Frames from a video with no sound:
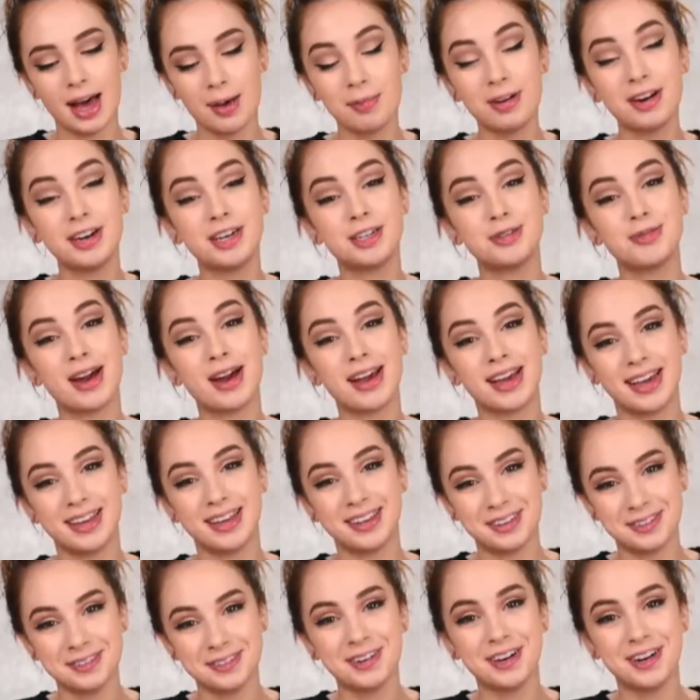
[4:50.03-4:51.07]
I'm gonna try
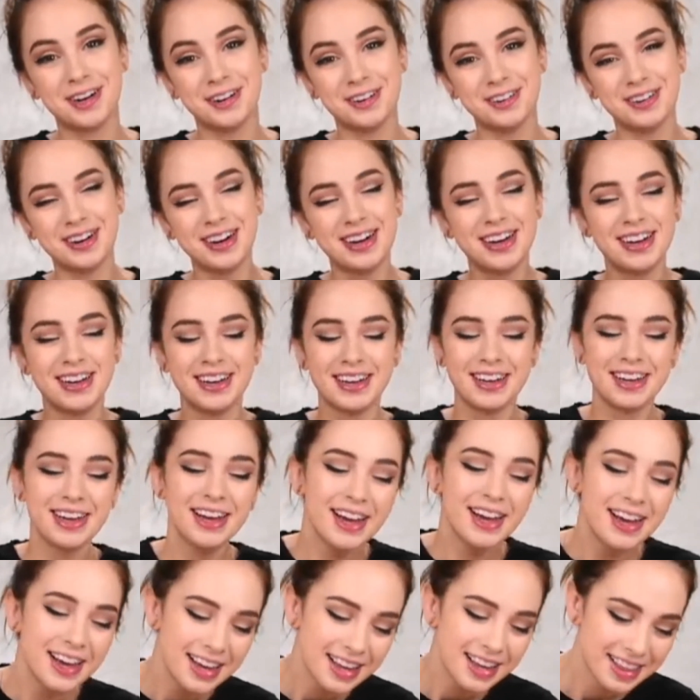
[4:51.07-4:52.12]
again tomorrow.
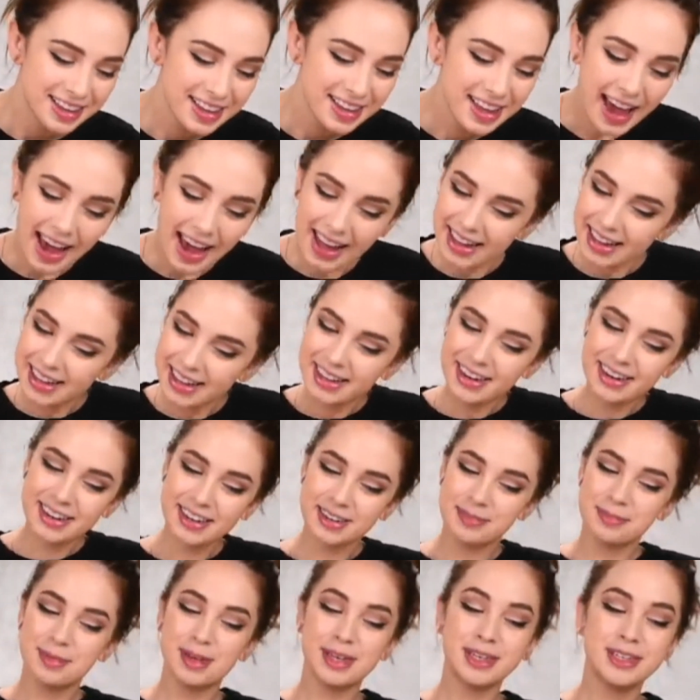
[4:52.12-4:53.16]
Thin eyeliner
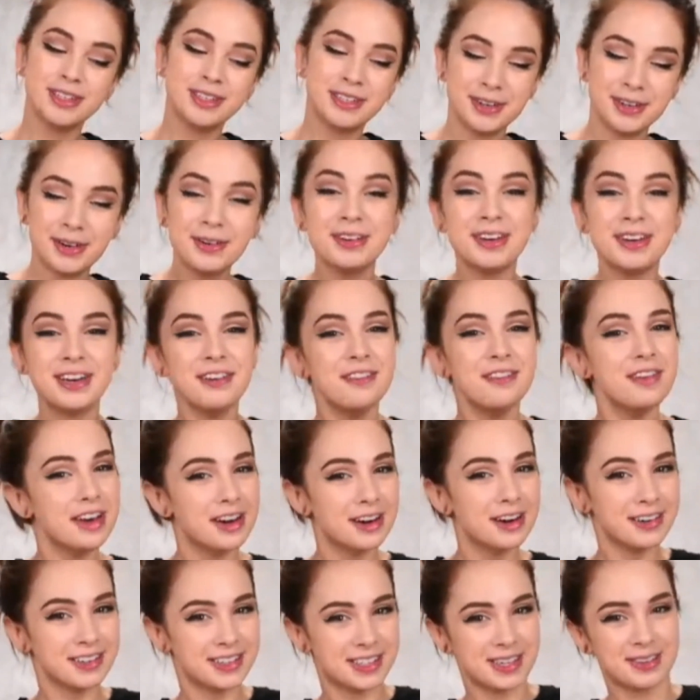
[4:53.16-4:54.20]
can be so
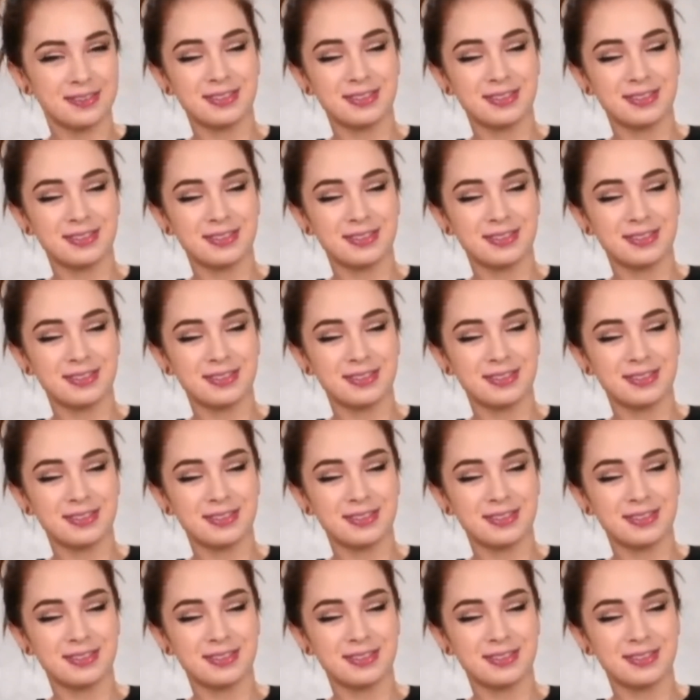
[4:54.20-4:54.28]
difficult